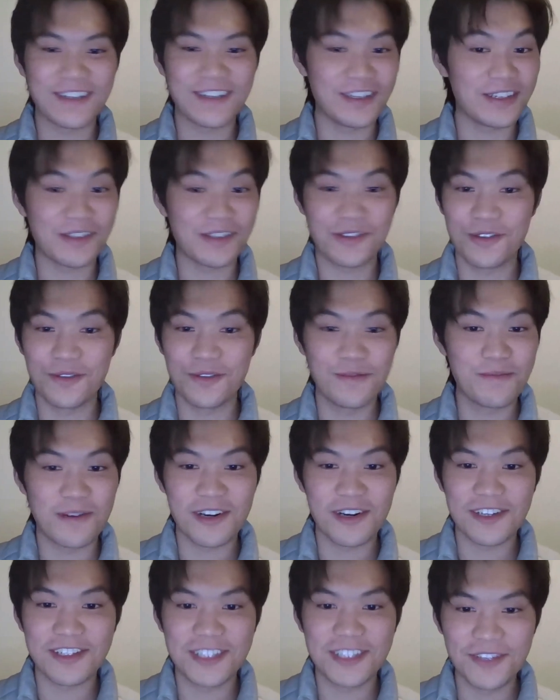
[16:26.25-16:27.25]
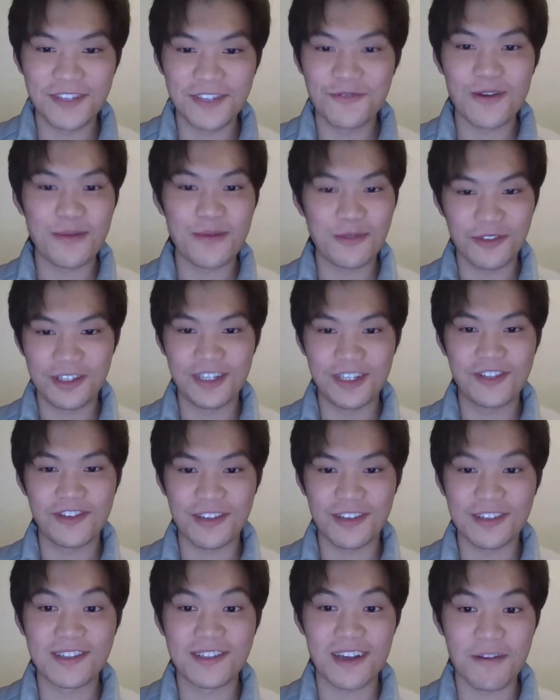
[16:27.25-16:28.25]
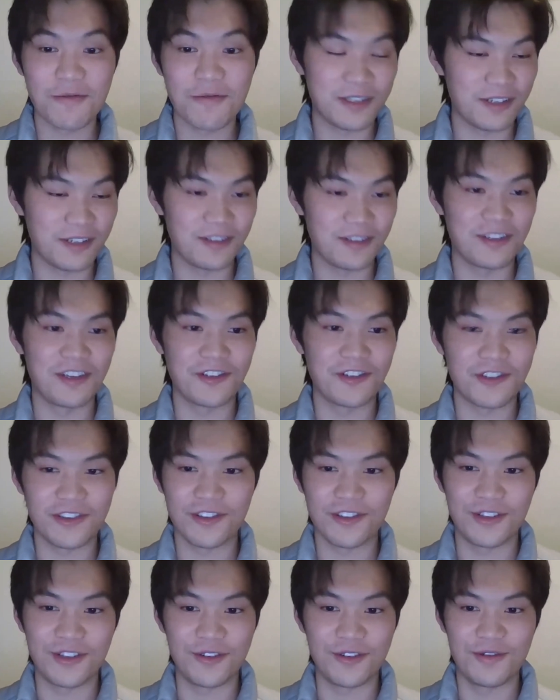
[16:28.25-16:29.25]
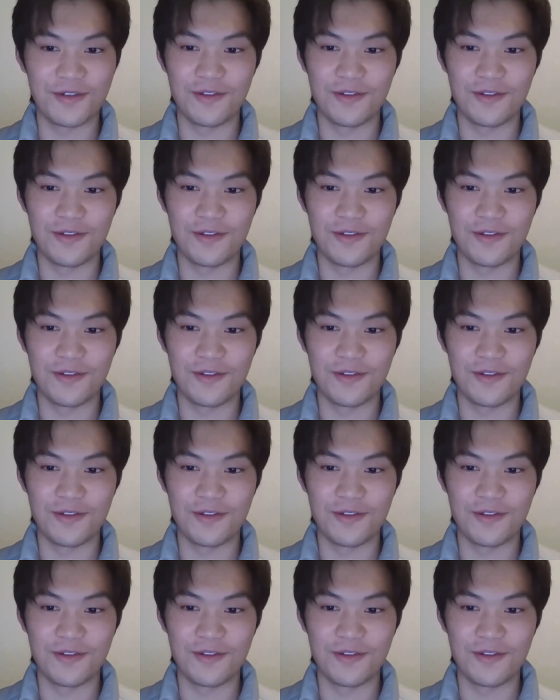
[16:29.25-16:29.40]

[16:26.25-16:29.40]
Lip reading: good marketing reputation is our signature to